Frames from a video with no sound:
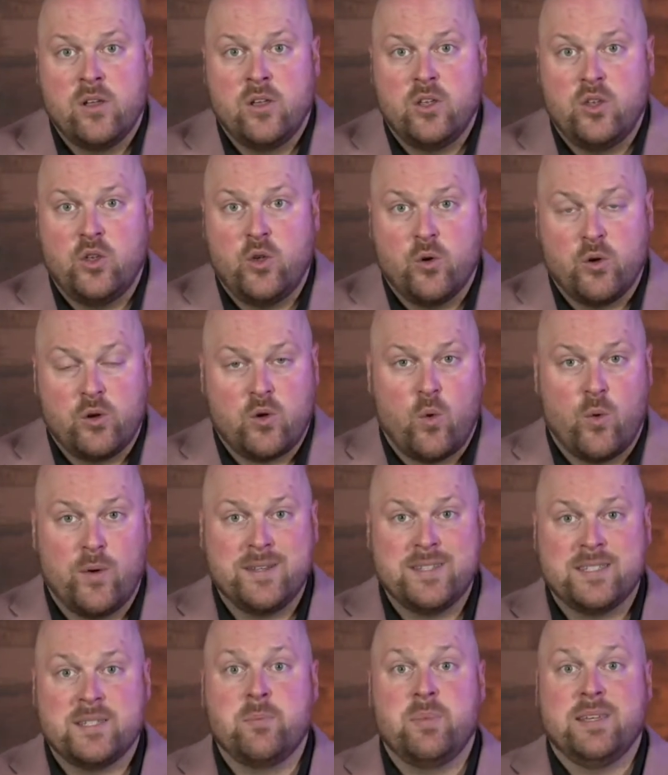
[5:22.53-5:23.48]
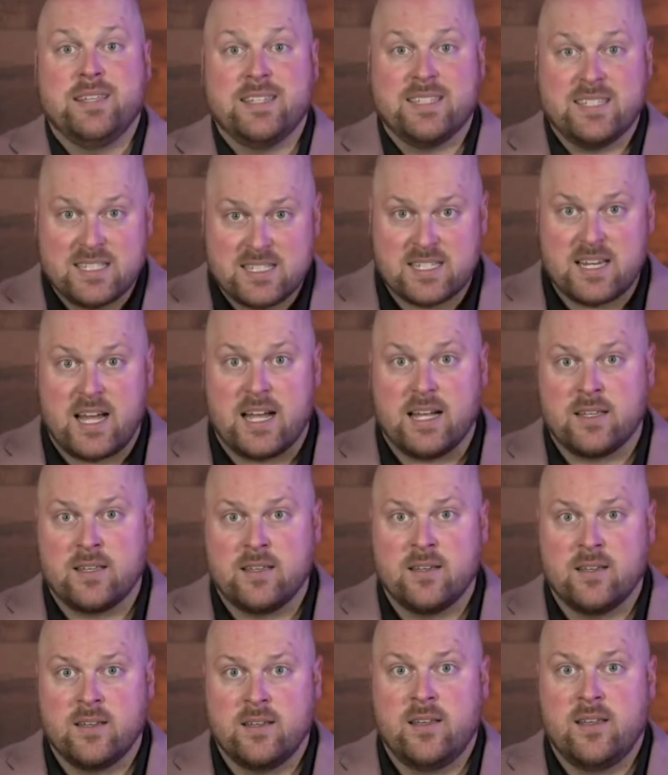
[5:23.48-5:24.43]
you're going to be stuck,
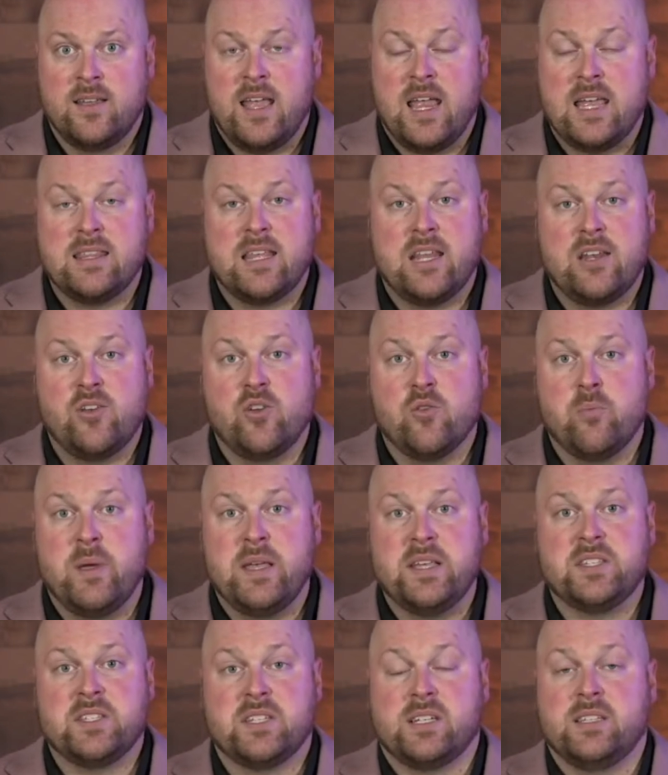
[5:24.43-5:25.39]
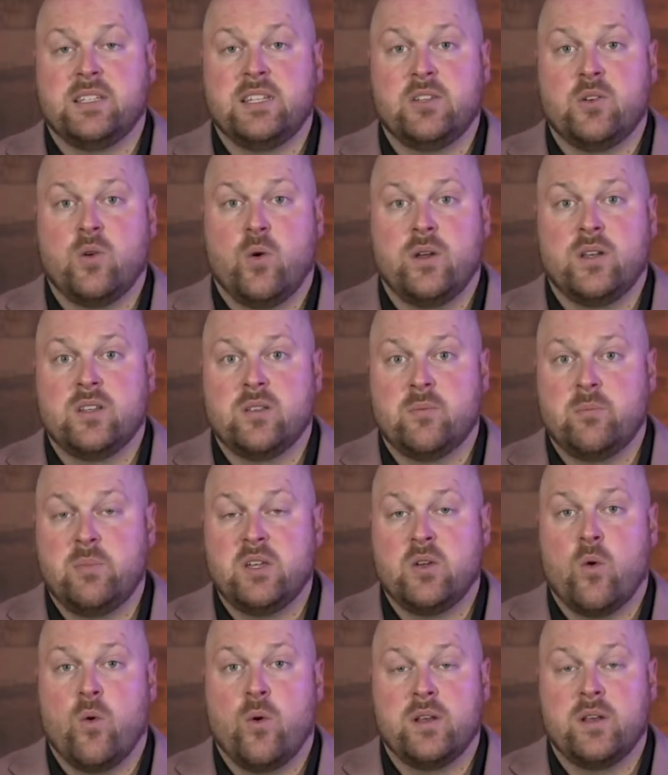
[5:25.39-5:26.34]
and then you're basically going to be
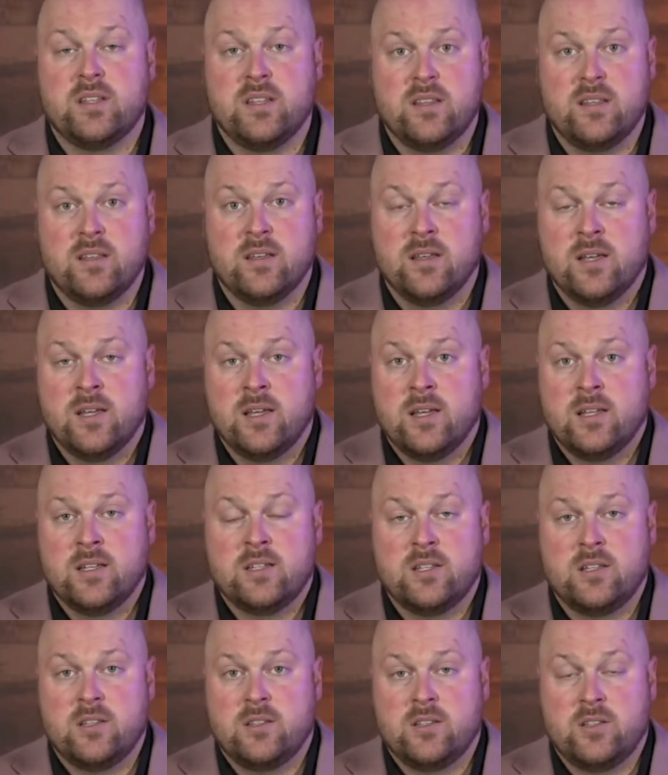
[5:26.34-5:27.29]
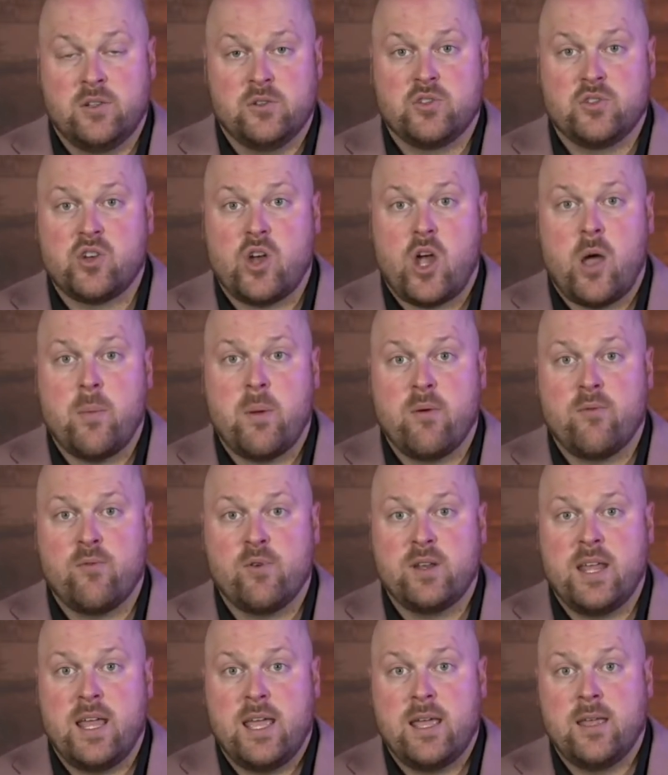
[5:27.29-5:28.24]
going to your job
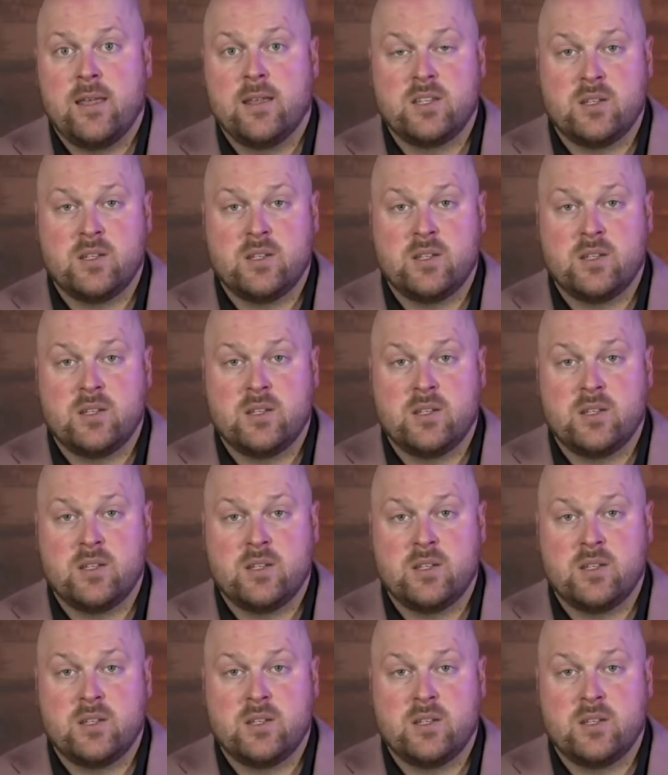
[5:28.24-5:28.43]
every day